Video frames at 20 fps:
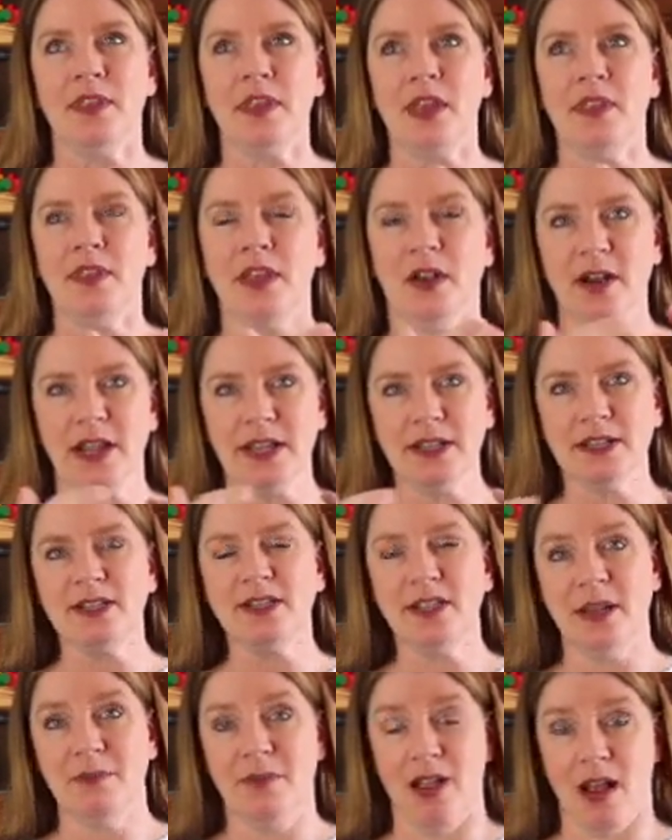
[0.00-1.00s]
there is
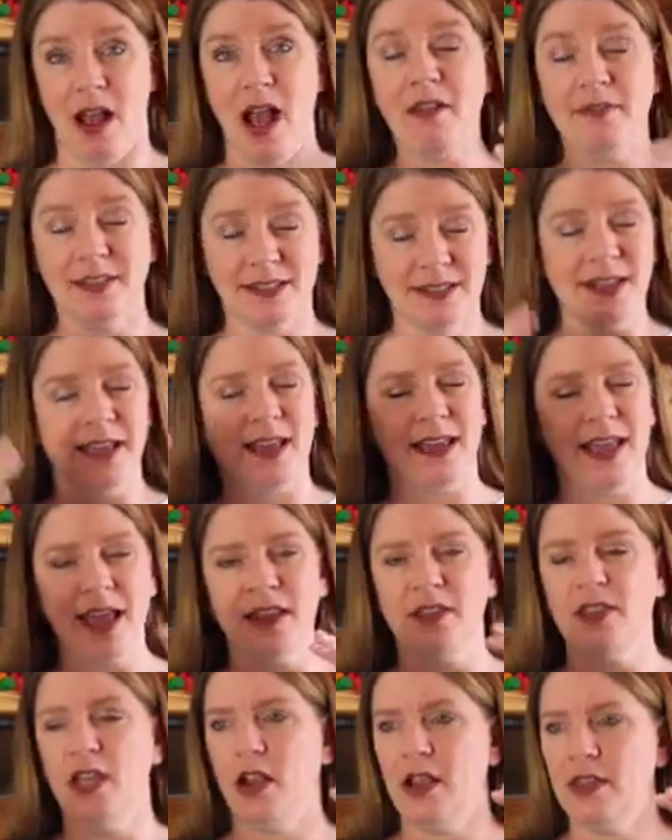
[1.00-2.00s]
some, obviously,
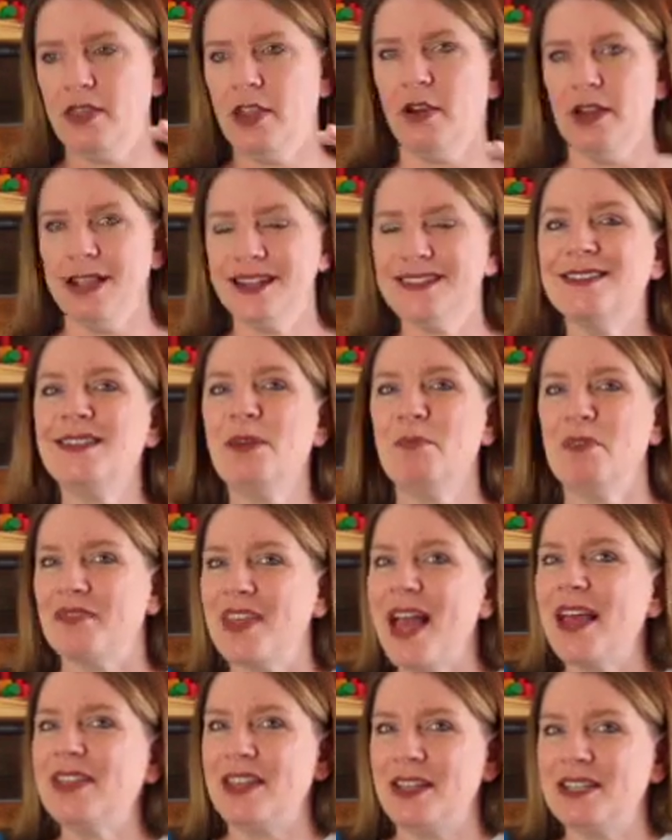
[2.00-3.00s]
again, there is some of
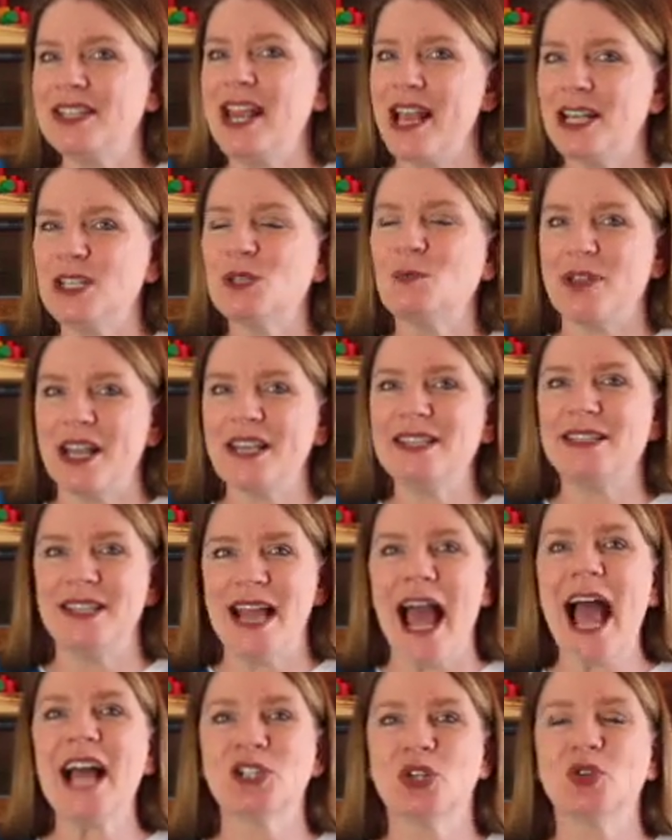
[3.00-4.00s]
that takes place
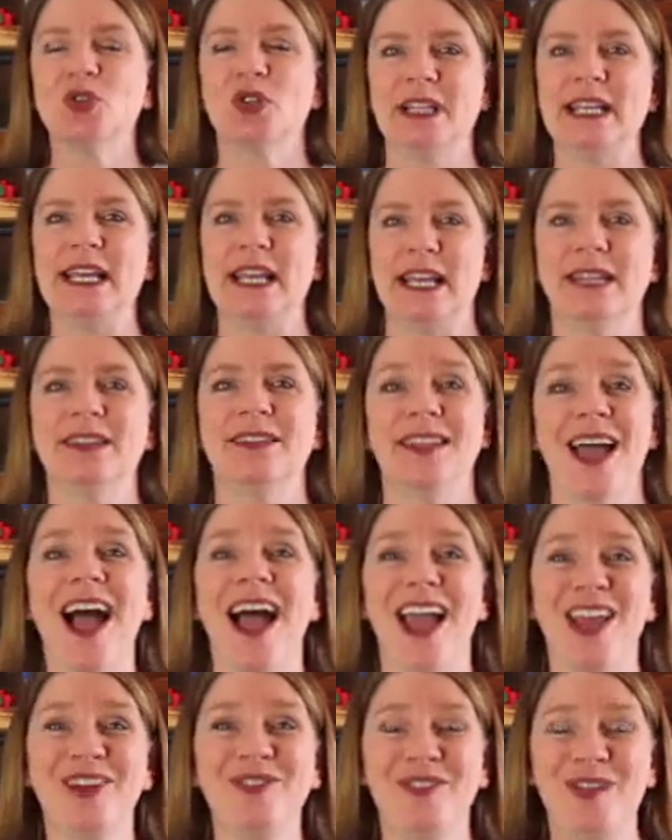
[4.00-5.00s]
naturally in
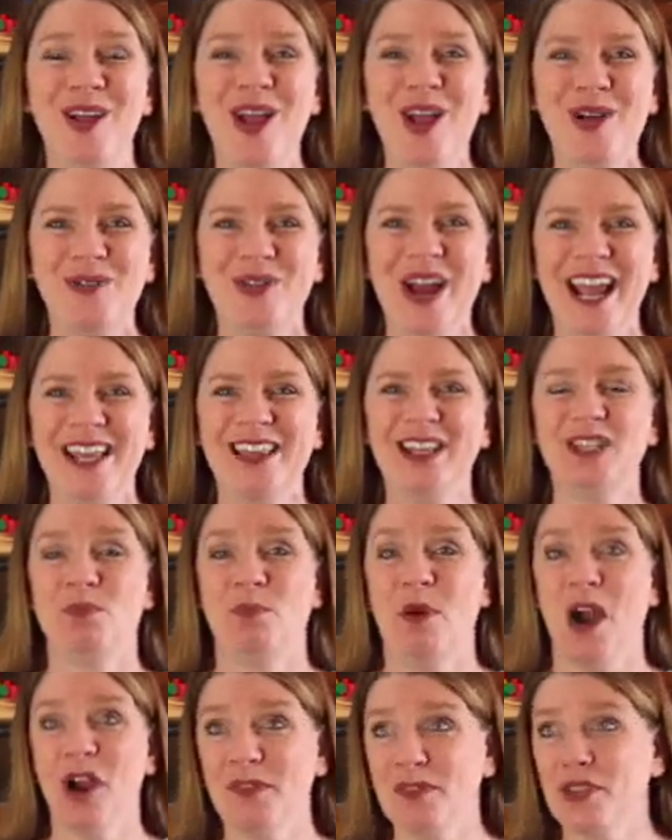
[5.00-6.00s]
life, right? That's
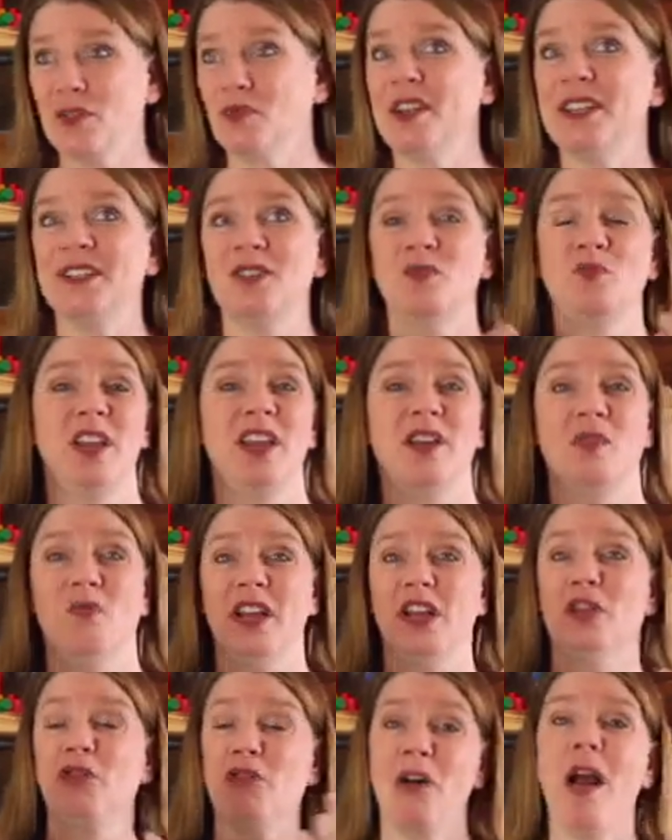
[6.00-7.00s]
part of the reason
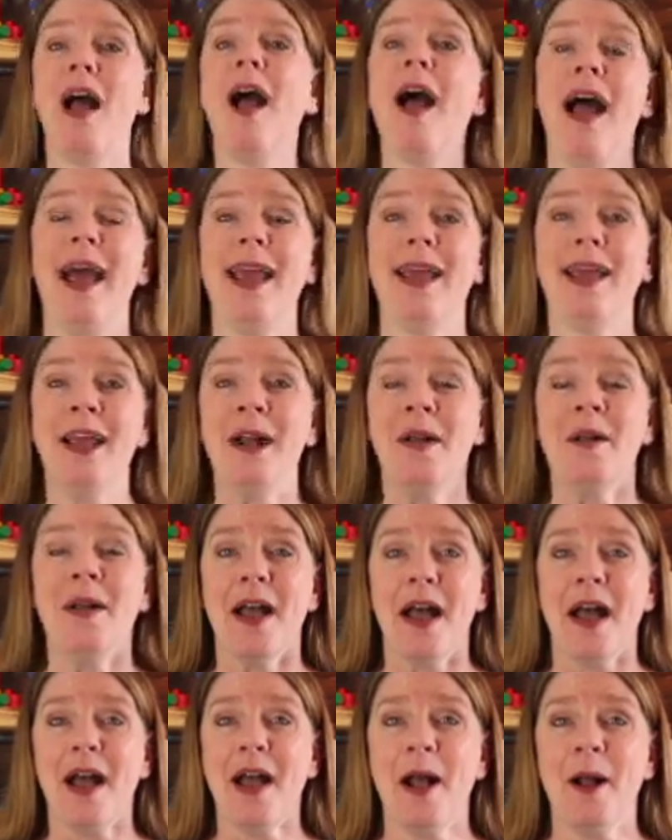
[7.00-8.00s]
we cry
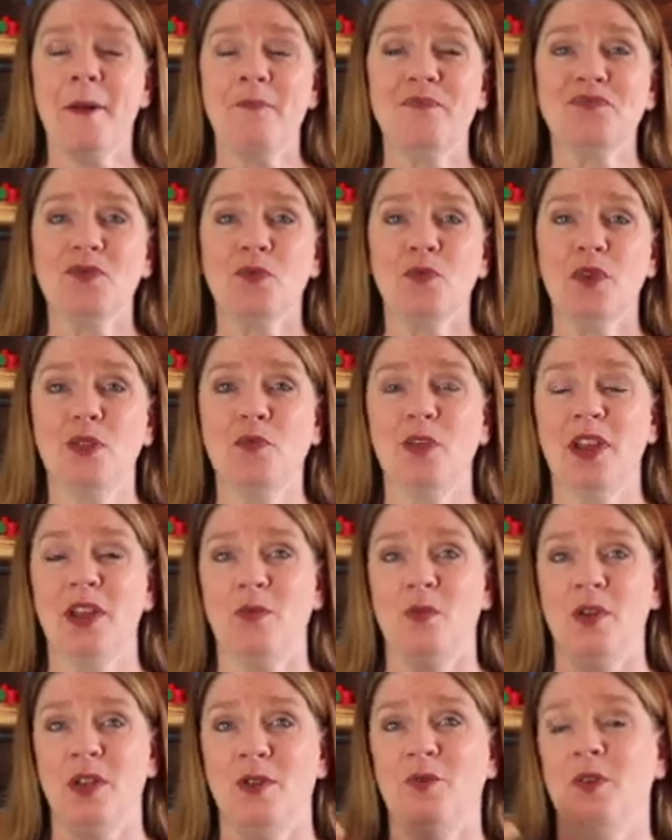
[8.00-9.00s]
when
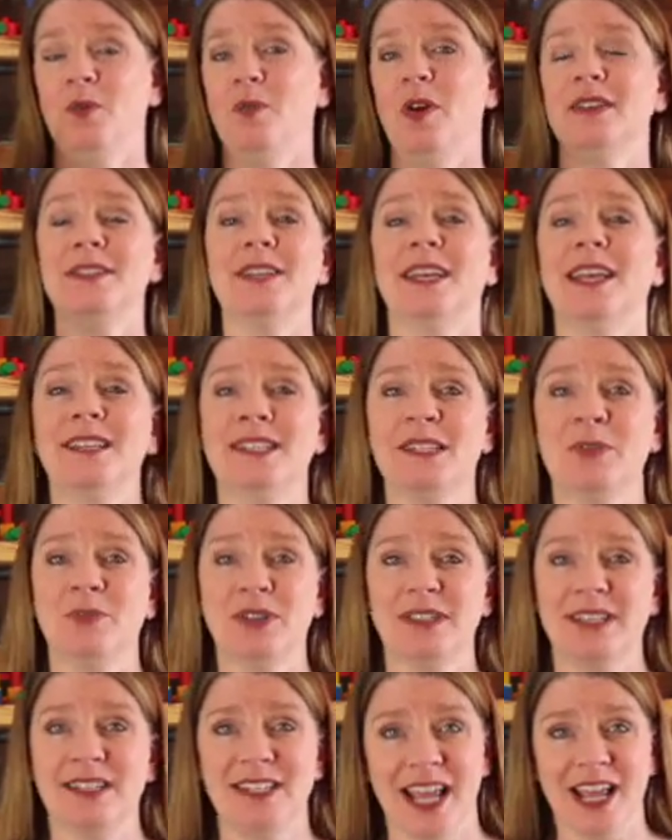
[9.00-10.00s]
we want to get
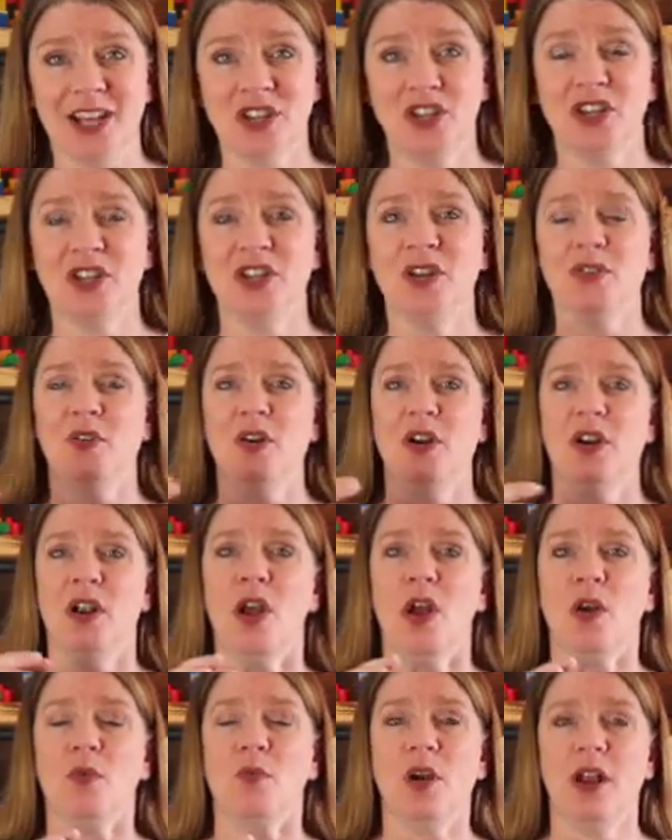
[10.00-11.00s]
someone's attention, or
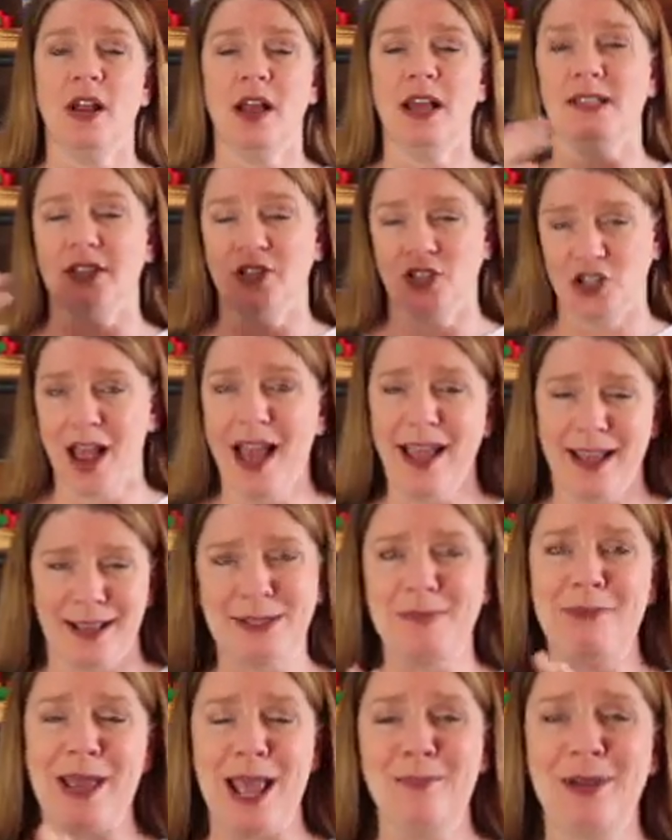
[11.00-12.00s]
as
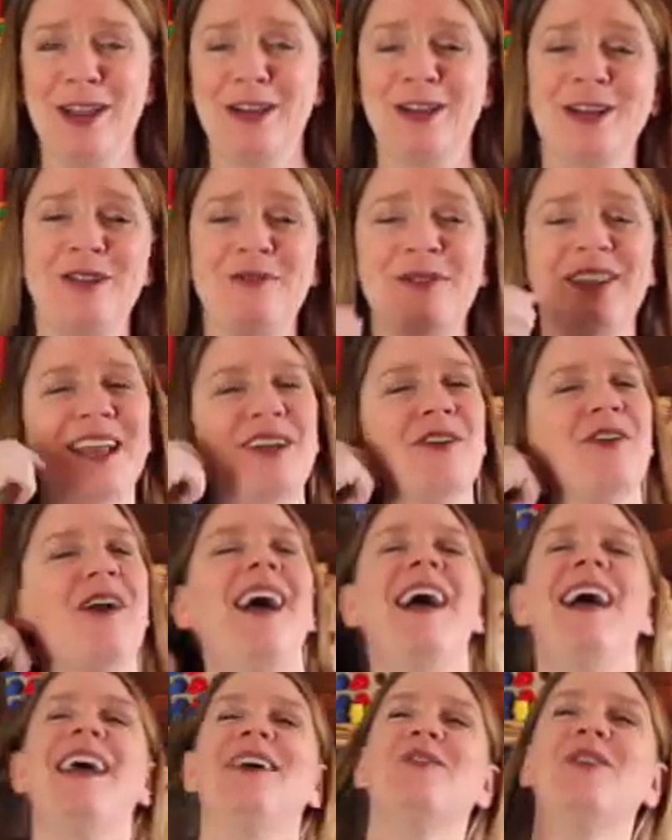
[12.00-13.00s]
a baby, when they
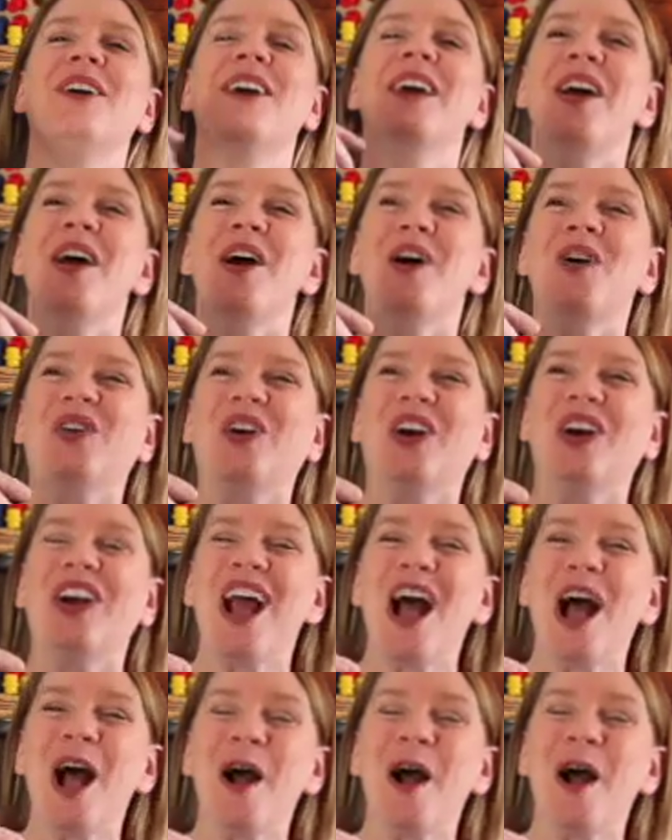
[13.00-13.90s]
cry, or